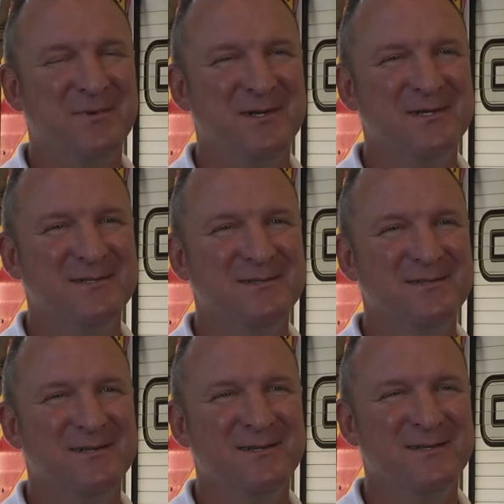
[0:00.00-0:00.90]
because
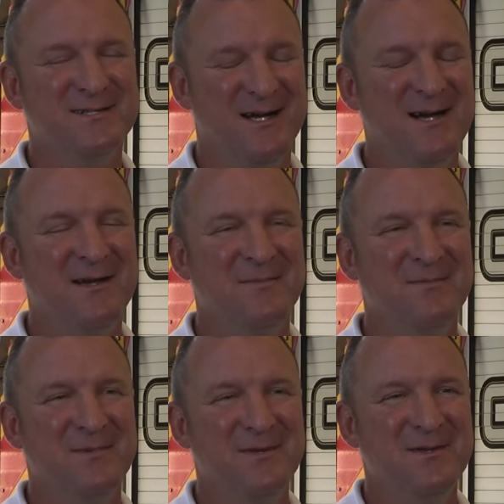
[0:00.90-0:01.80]
at the
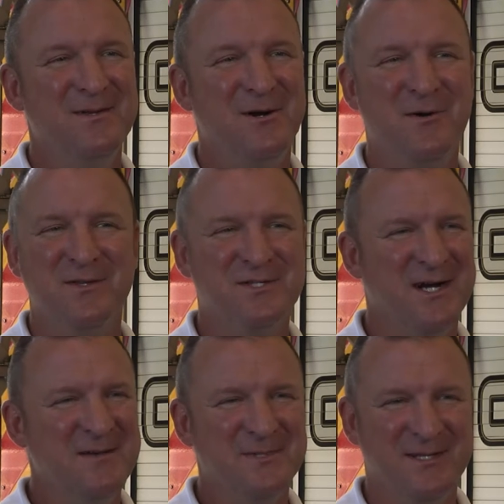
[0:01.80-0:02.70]
time, all the
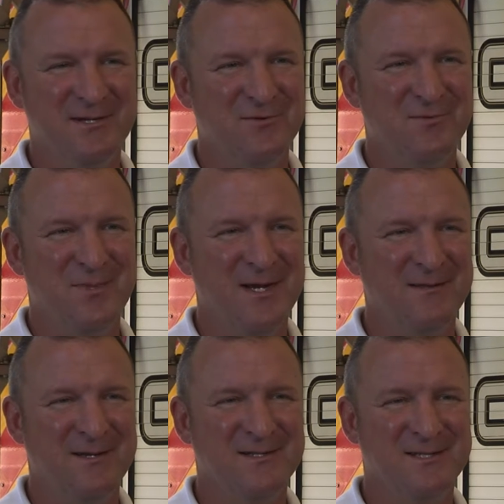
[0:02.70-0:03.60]
jobs out there were paying
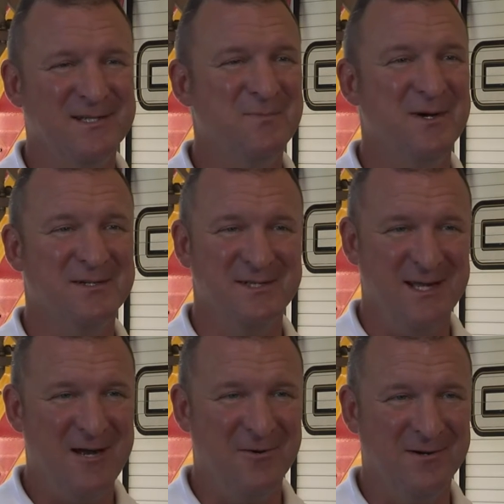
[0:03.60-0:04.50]
like $6 an
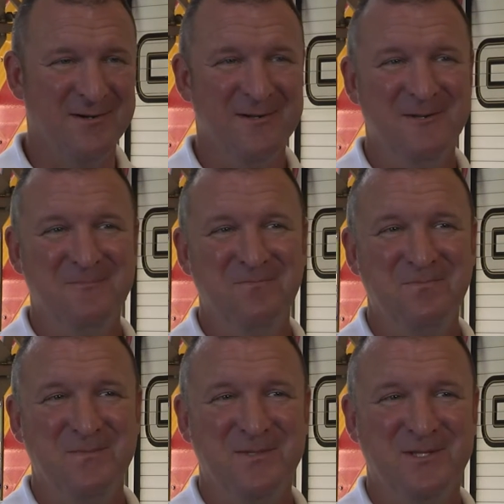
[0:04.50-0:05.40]
hour.
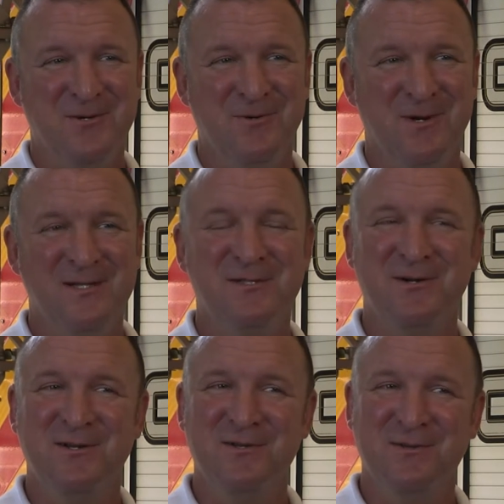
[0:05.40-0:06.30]
So I
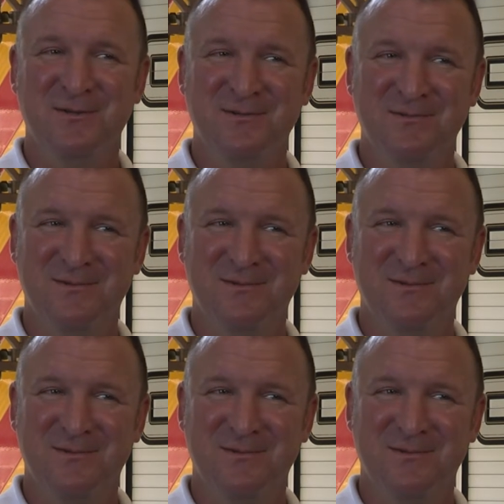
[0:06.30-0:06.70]
started doing